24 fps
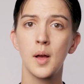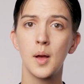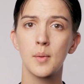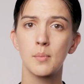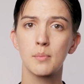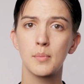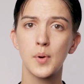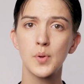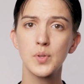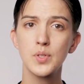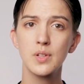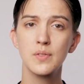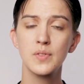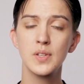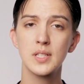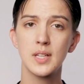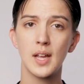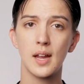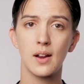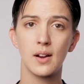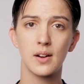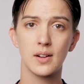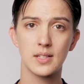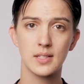most of his
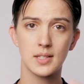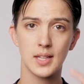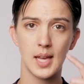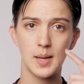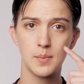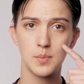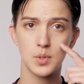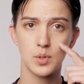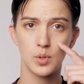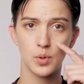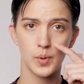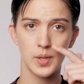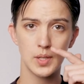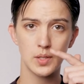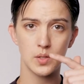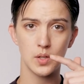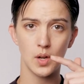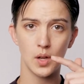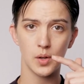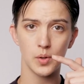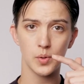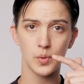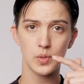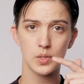air escapes through his
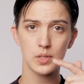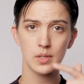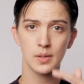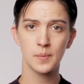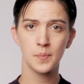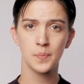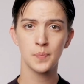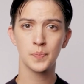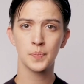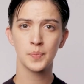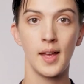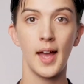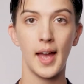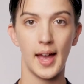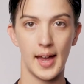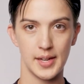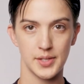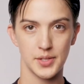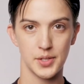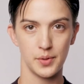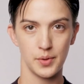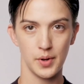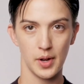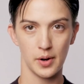nose.
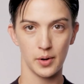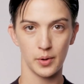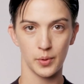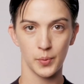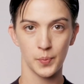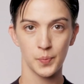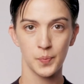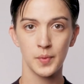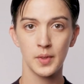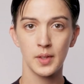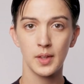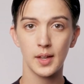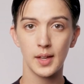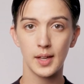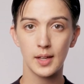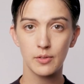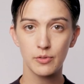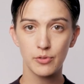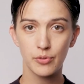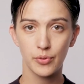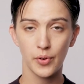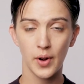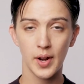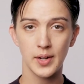As you know, In
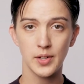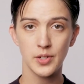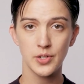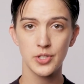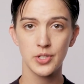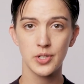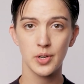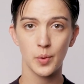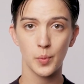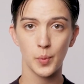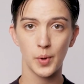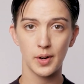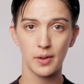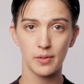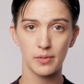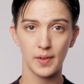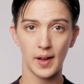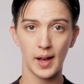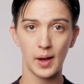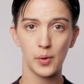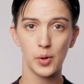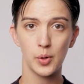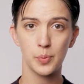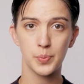French, when a
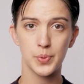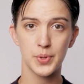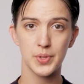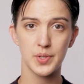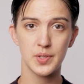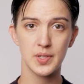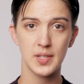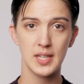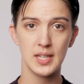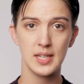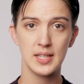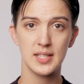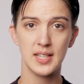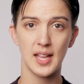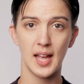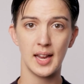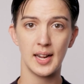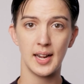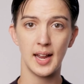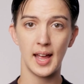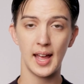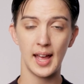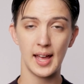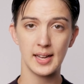vowel precedes
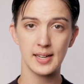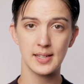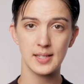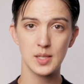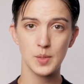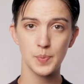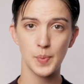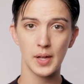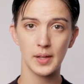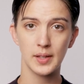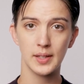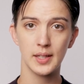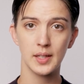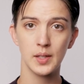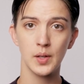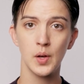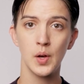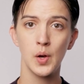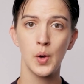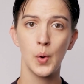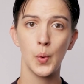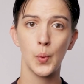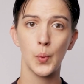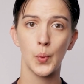an N spelling
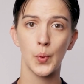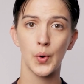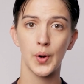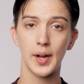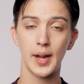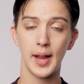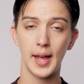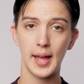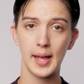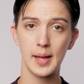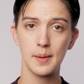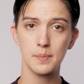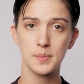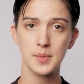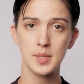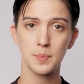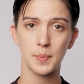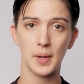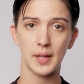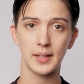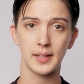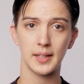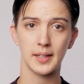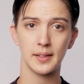or an M
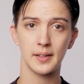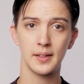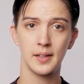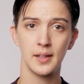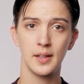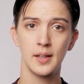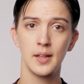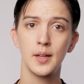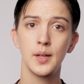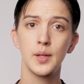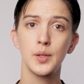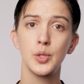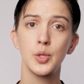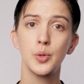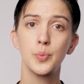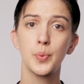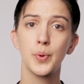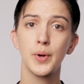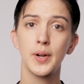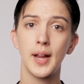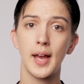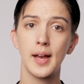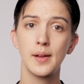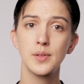spelling, you
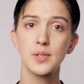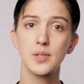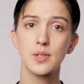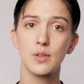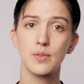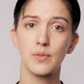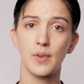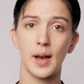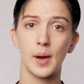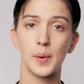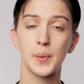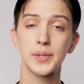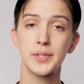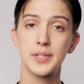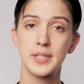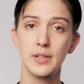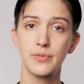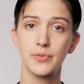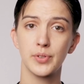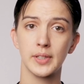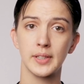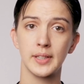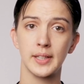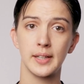pronounce the vowel
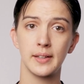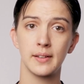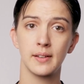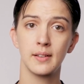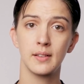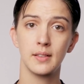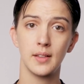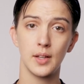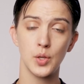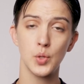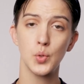differently than